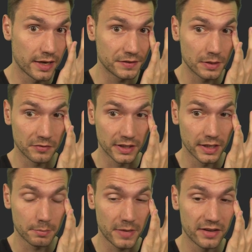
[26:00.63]
have something
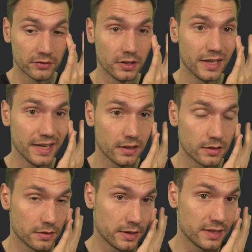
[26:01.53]
like Maven
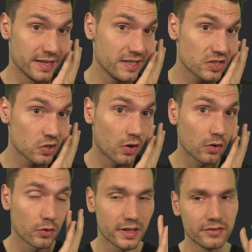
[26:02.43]

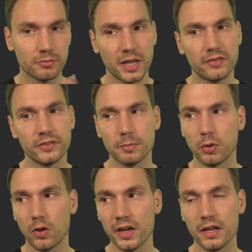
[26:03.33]
install or even Maven
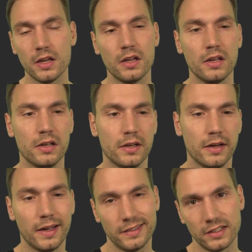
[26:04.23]
deploy,
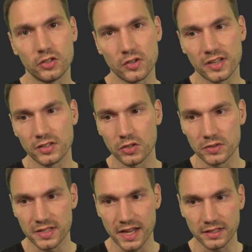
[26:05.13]
and then you can
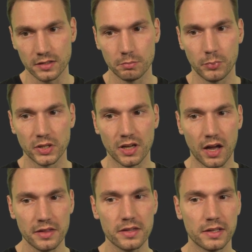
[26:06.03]
use that. But
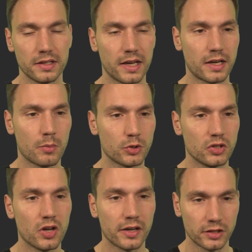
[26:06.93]
other than that, I would
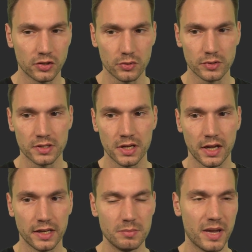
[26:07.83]
not use
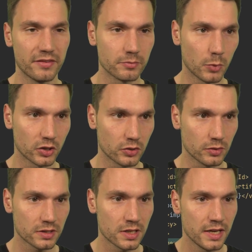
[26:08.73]
any Maven
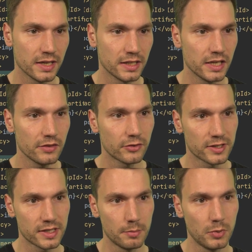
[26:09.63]
modules. Here, for
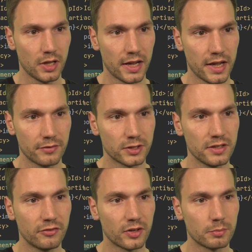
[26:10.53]
example, I have a
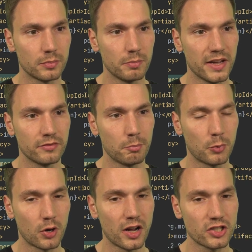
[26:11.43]
different Maven
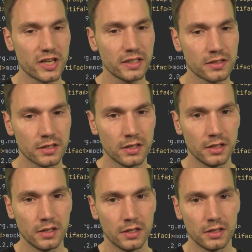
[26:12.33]
project
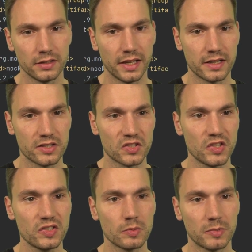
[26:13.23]
that is a
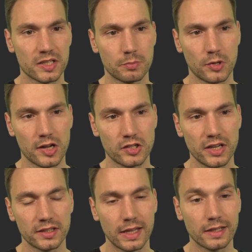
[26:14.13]
system test
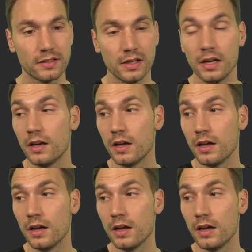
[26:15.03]
project that